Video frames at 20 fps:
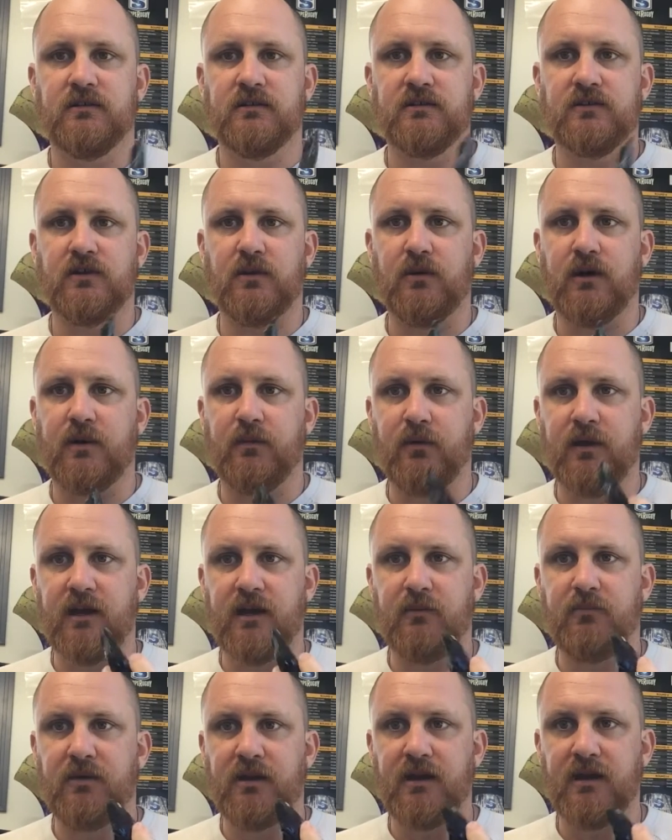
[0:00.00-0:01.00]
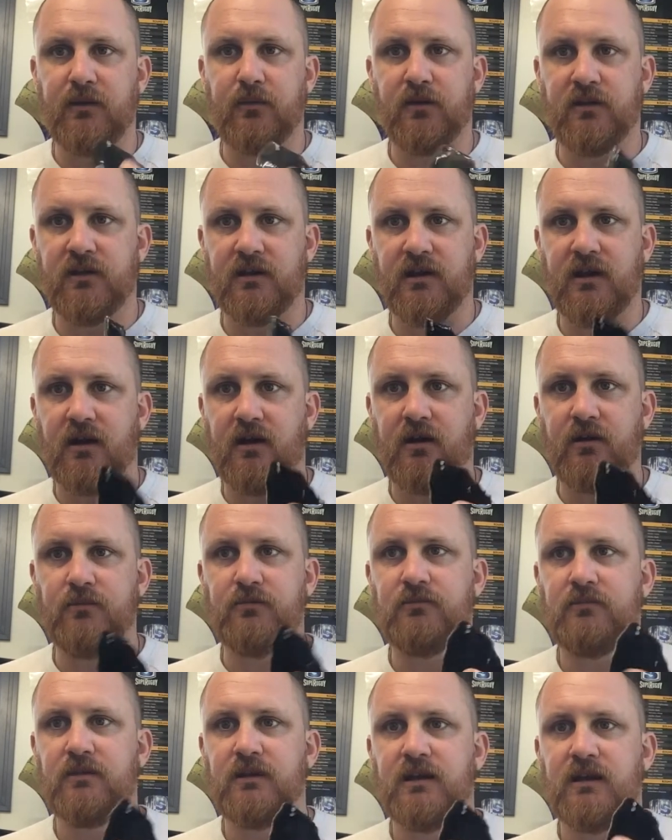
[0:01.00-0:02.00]
So we had a play with it at
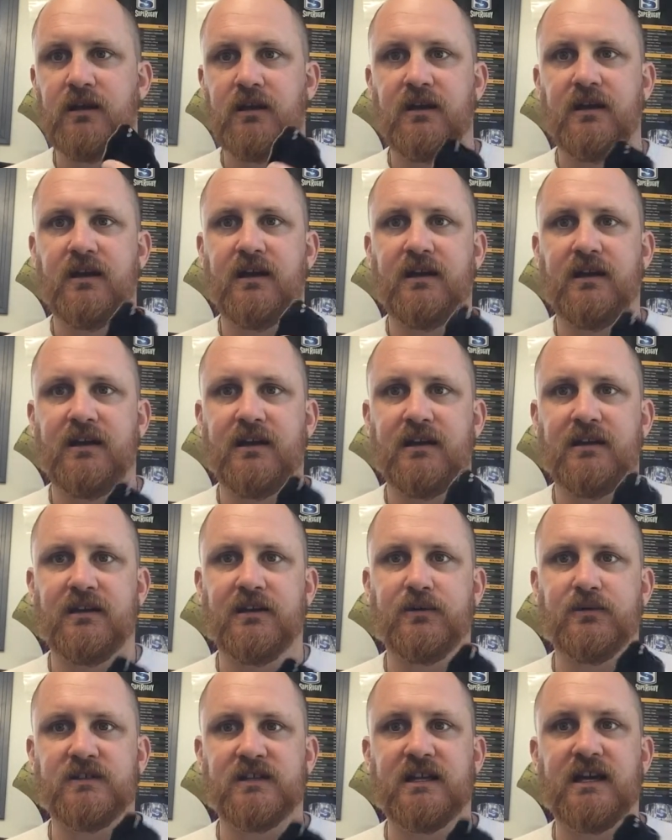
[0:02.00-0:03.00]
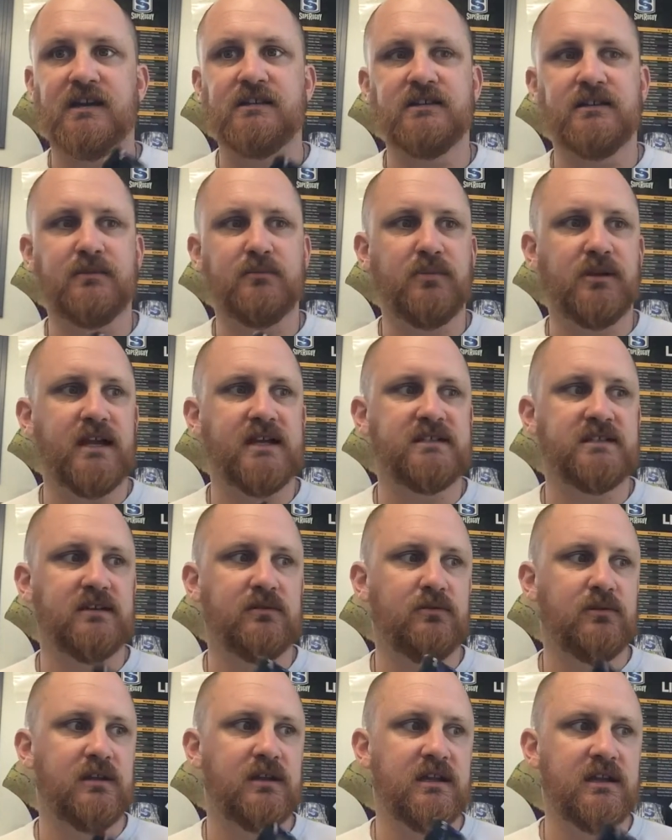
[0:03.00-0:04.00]
home, and it was cutting plastic
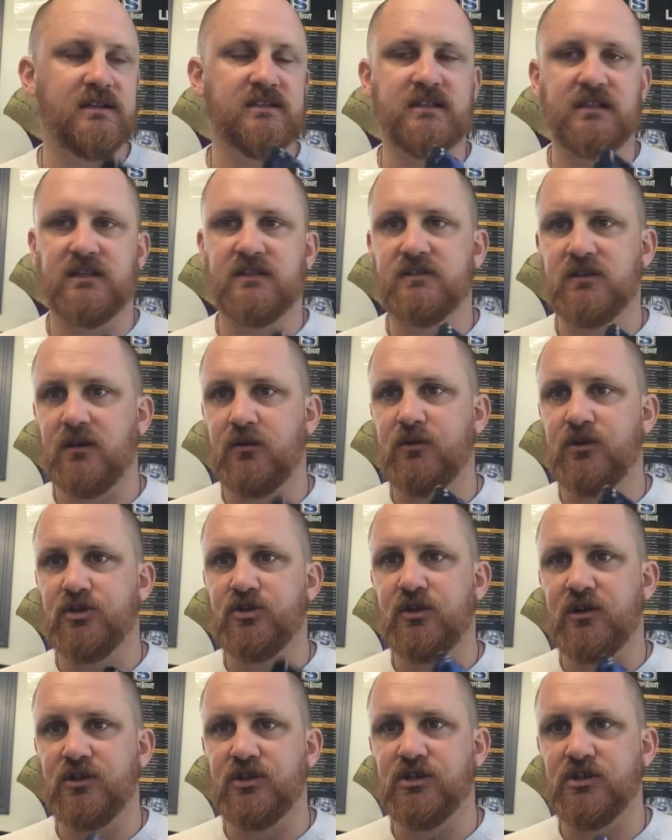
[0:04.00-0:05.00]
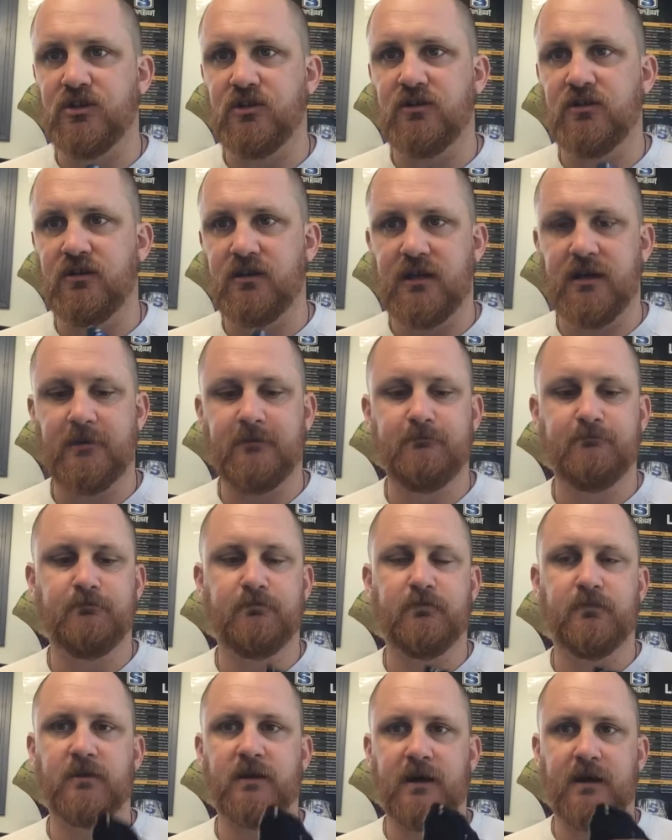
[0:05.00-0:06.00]
really easily, so I want to try and show you that.
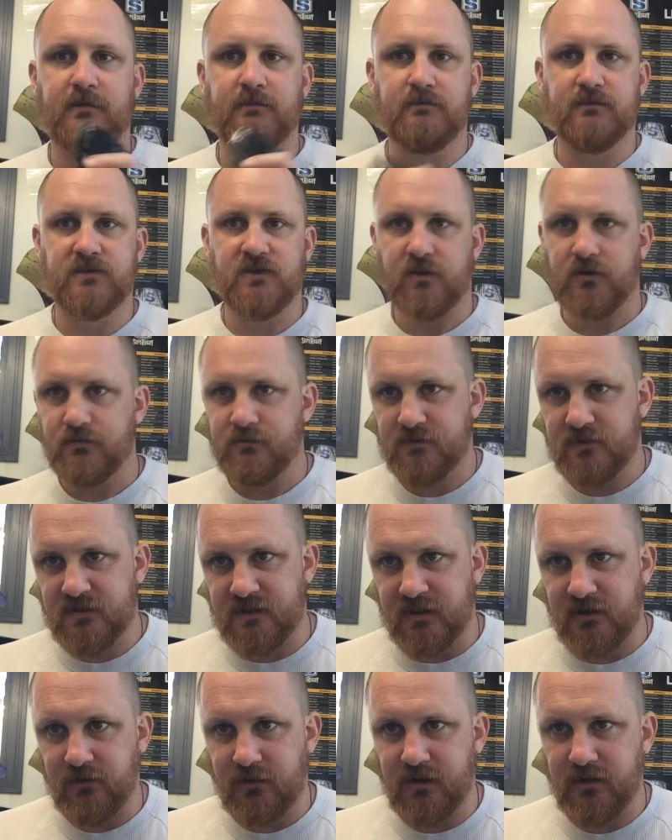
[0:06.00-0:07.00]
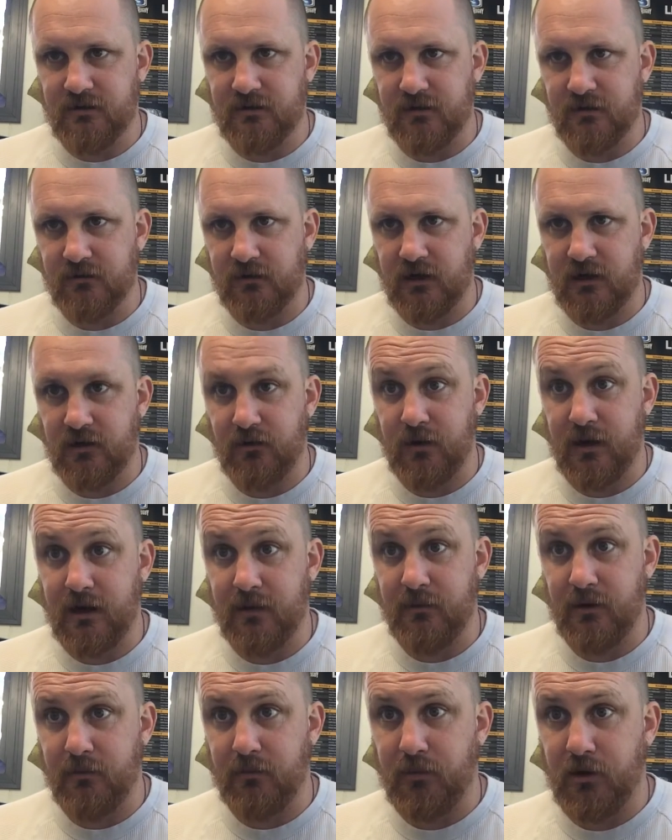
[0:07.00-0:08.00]
Okay, so stick around and I'm going to
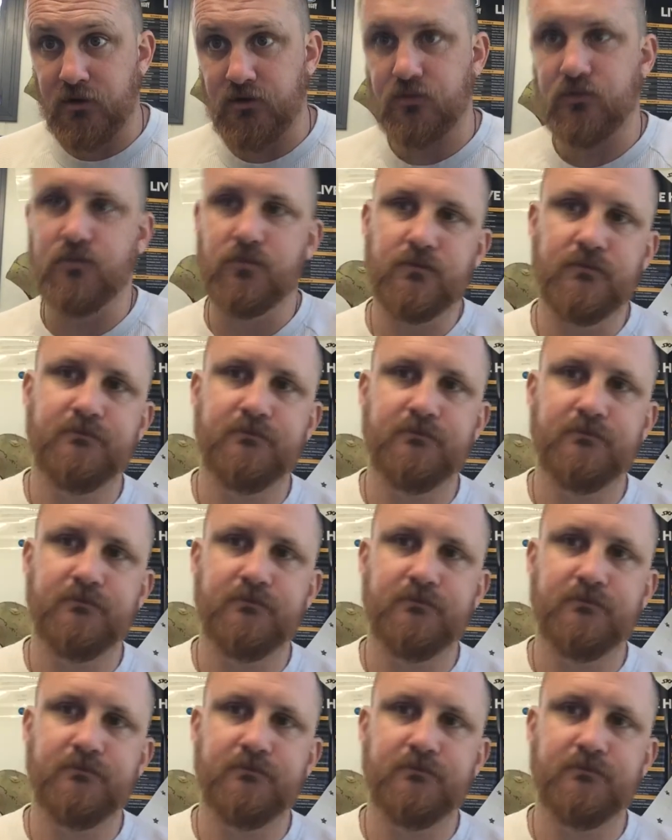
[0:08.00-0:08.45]
grab a bottle.